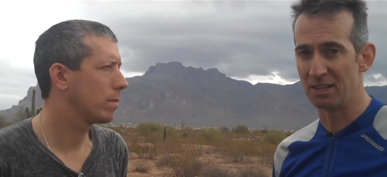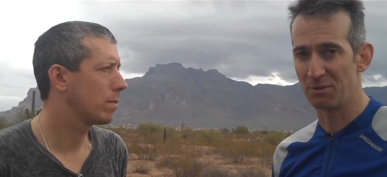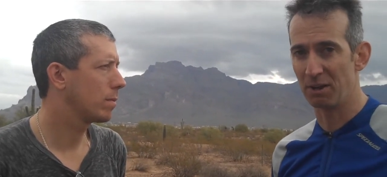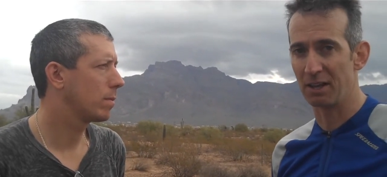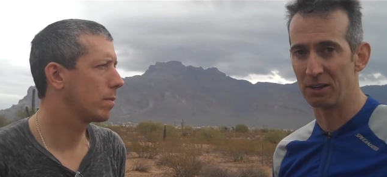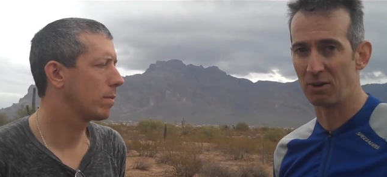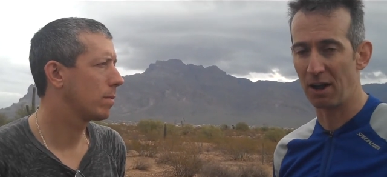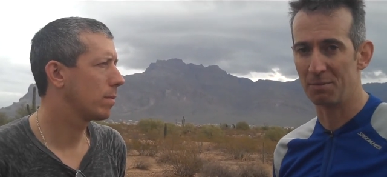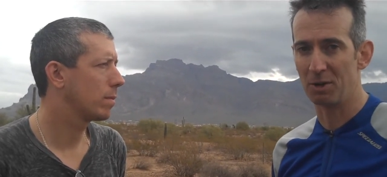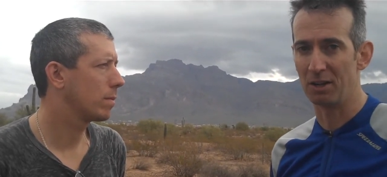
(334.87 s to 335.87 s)
Speaker 1: really
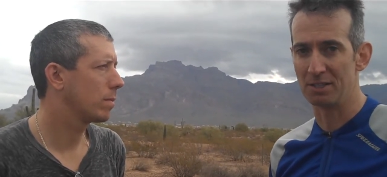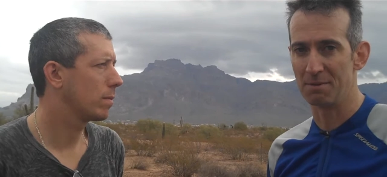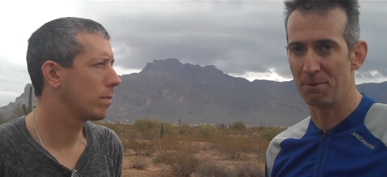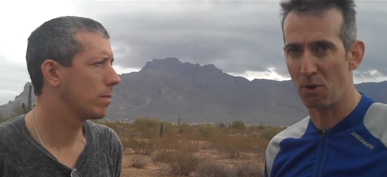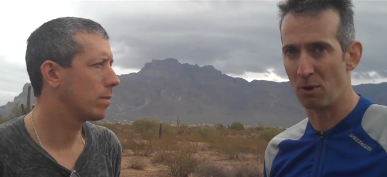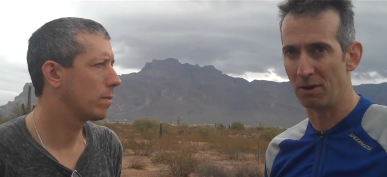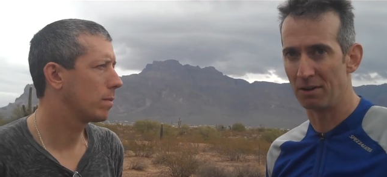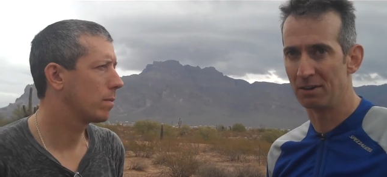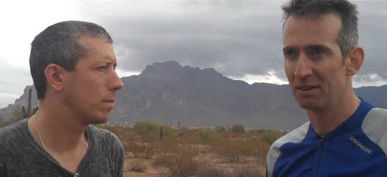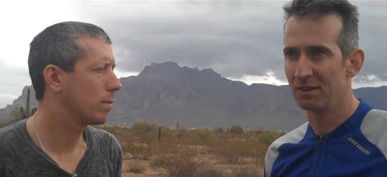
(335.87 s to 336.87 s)
incredible. It's
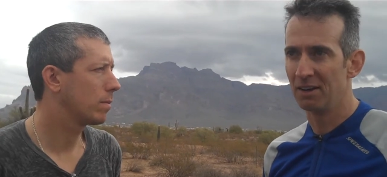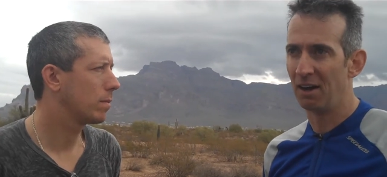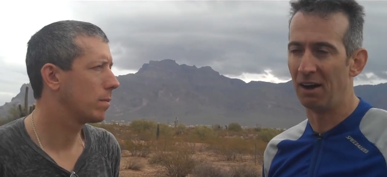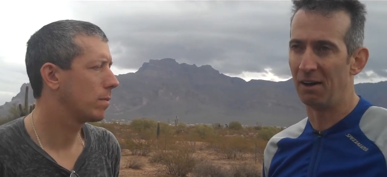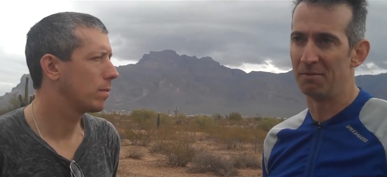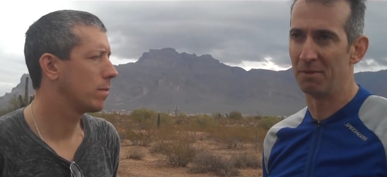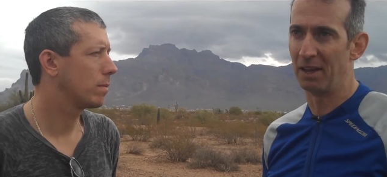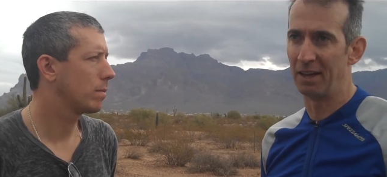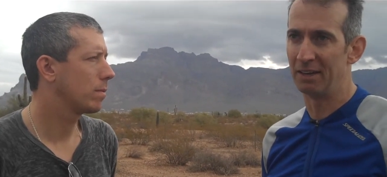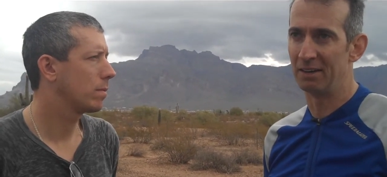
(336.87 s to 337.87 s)
important,
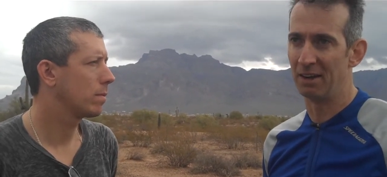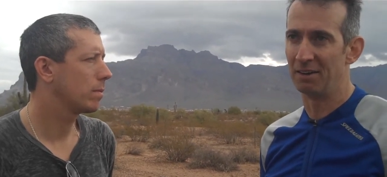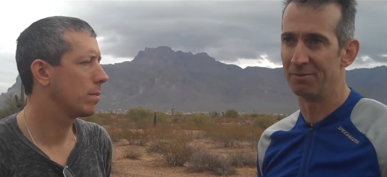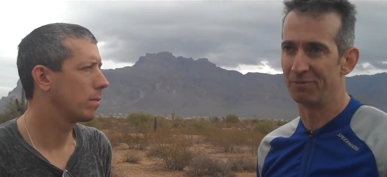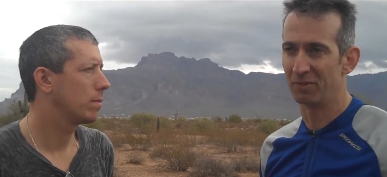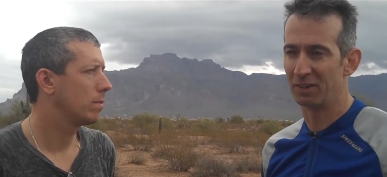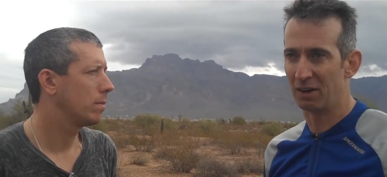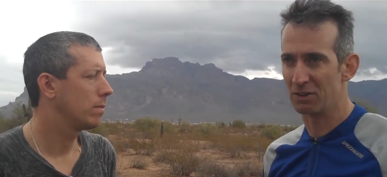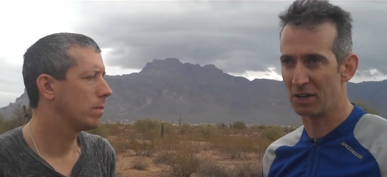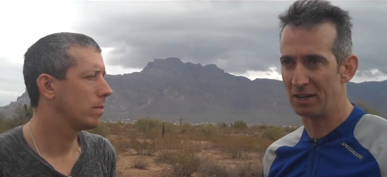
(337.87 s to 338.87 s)
and
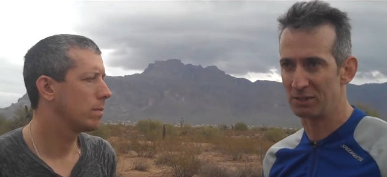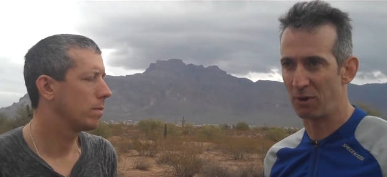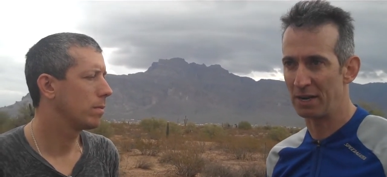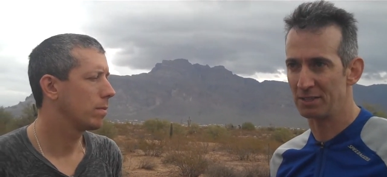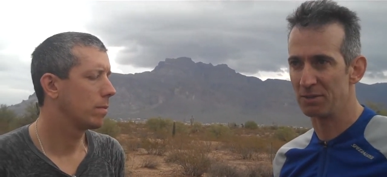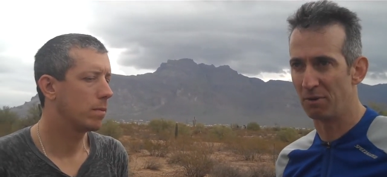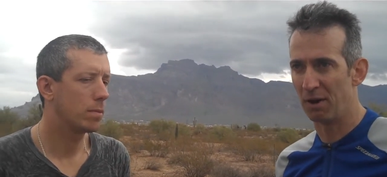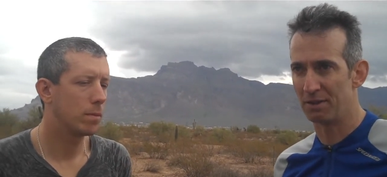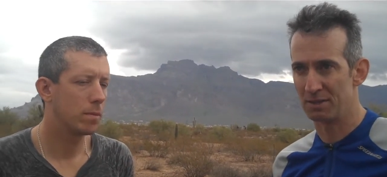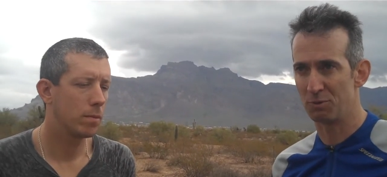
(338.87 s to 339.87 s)
you know, it's great to
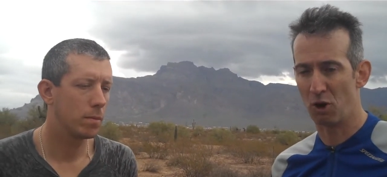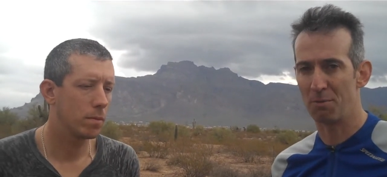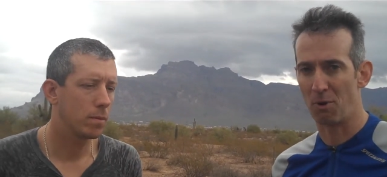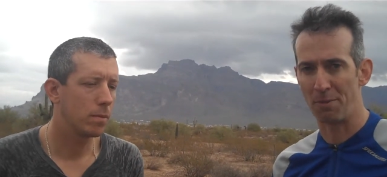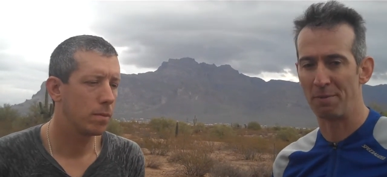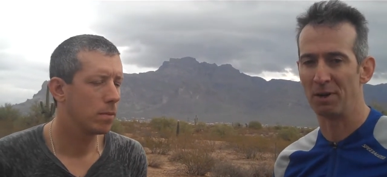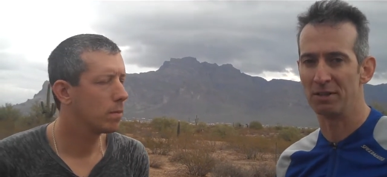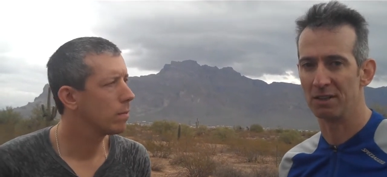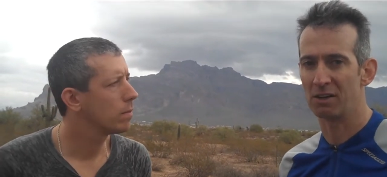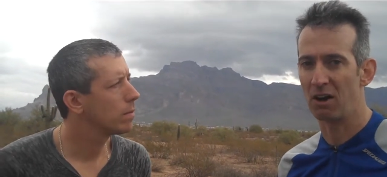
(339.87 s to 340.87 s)
draw
Speaker 2: more people
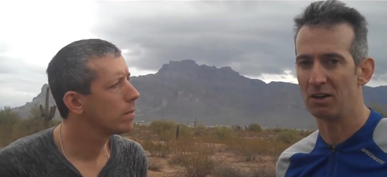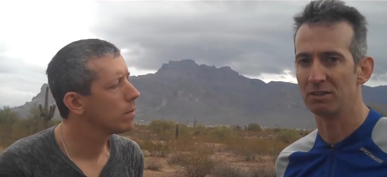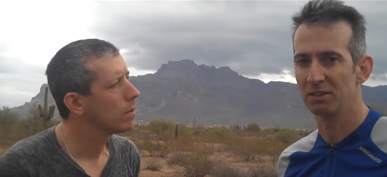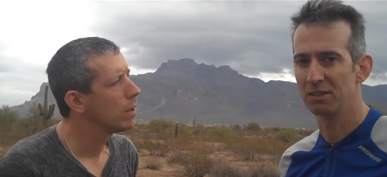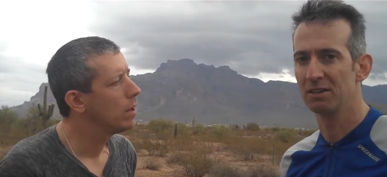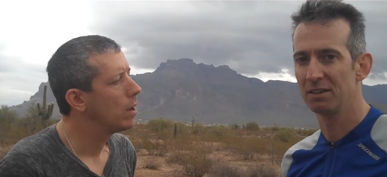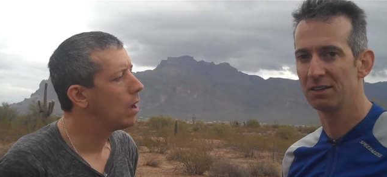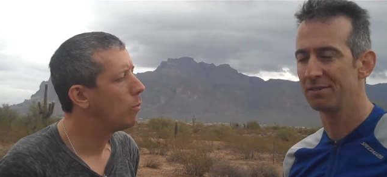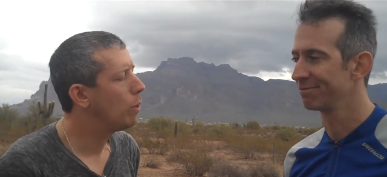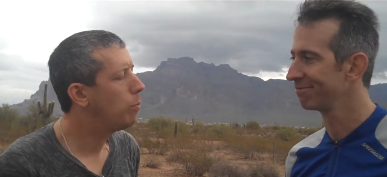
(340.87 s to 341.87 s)
into the cause.
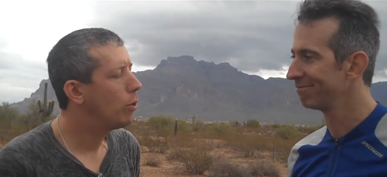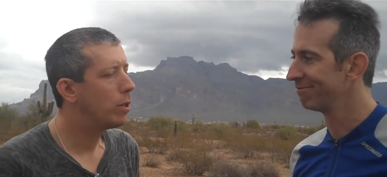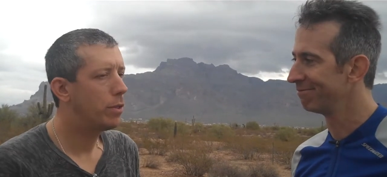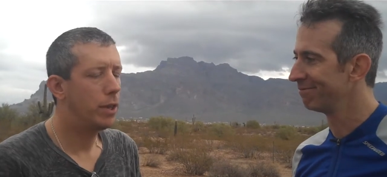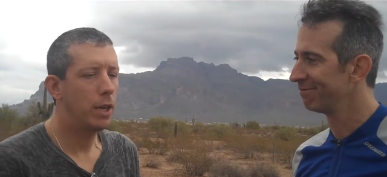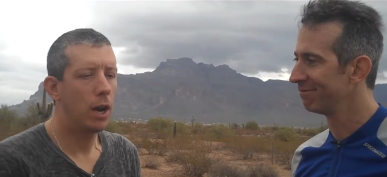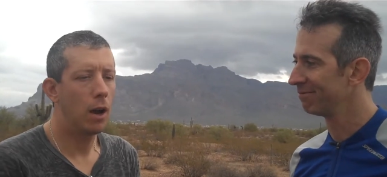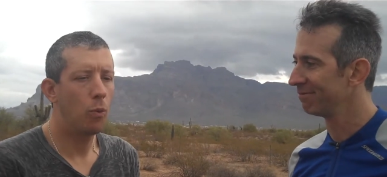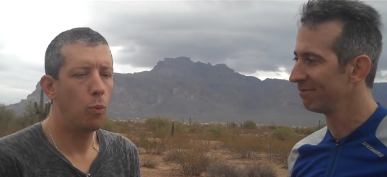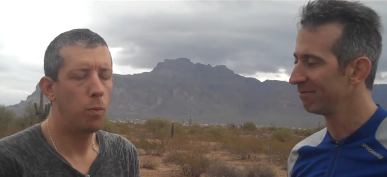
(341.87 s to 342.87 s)
And we'll put the
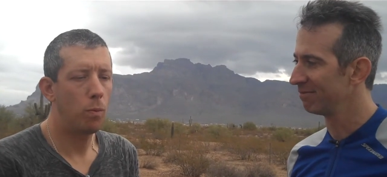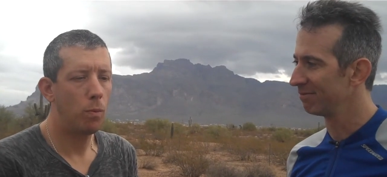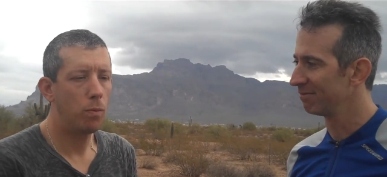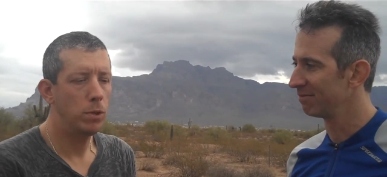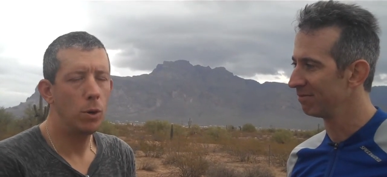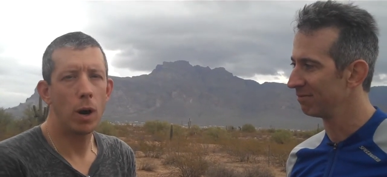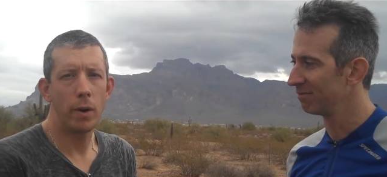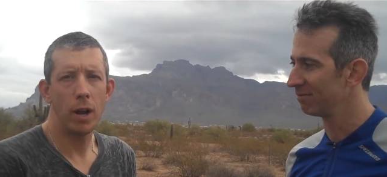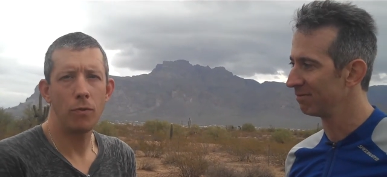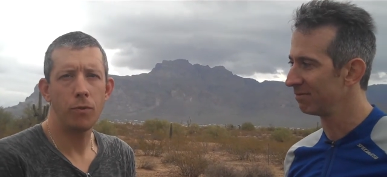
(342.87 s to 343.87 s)

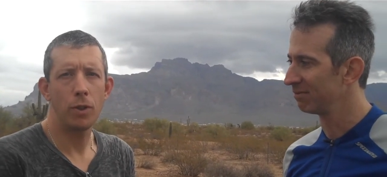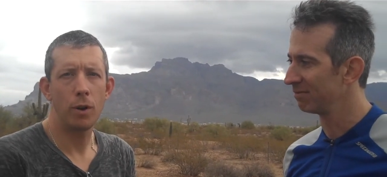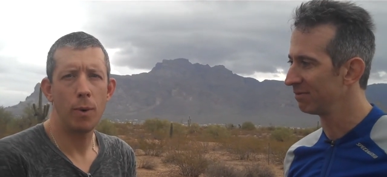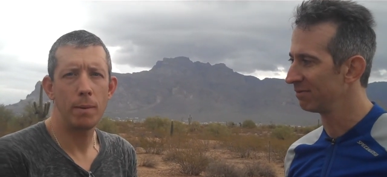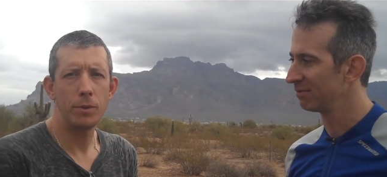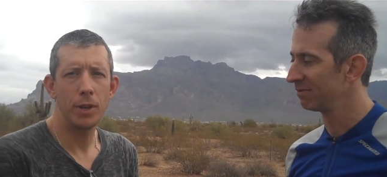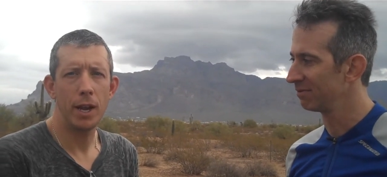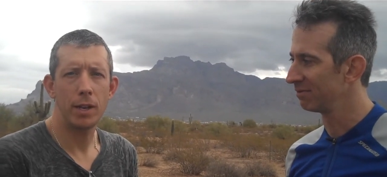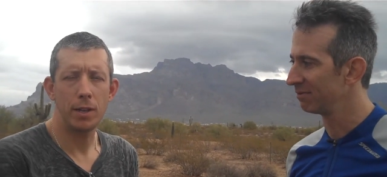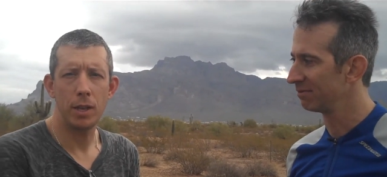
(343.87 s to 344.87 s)
URL for their
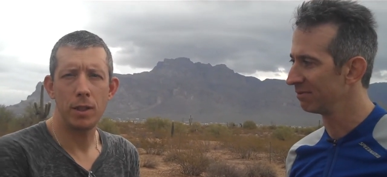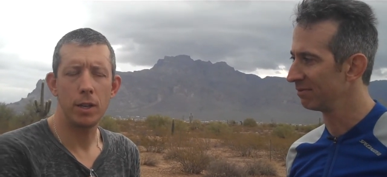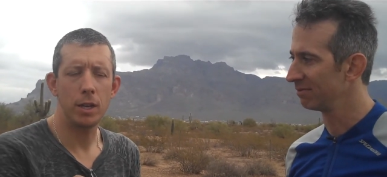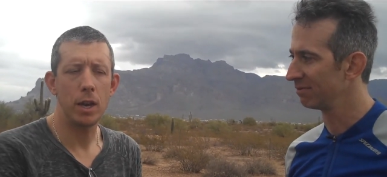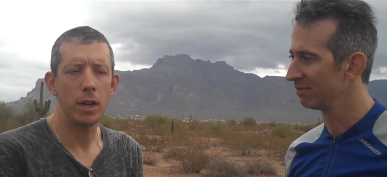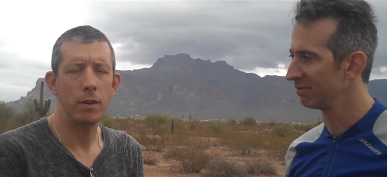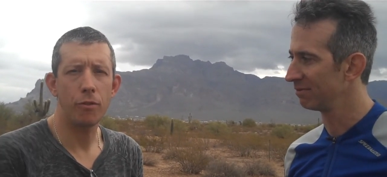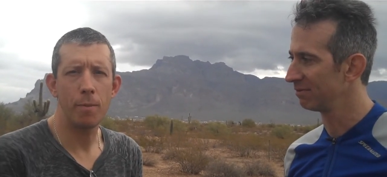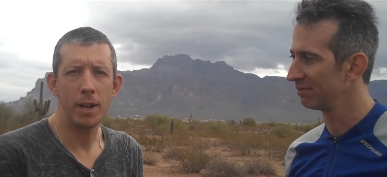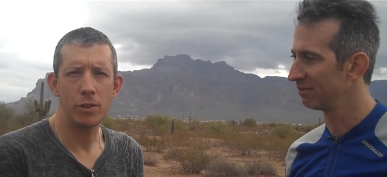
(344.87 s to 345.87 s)
website in the
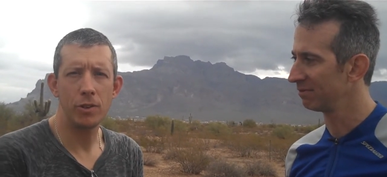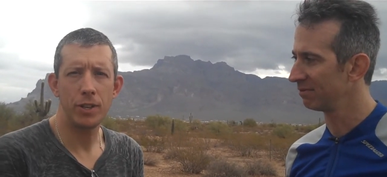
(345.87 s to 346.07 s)
information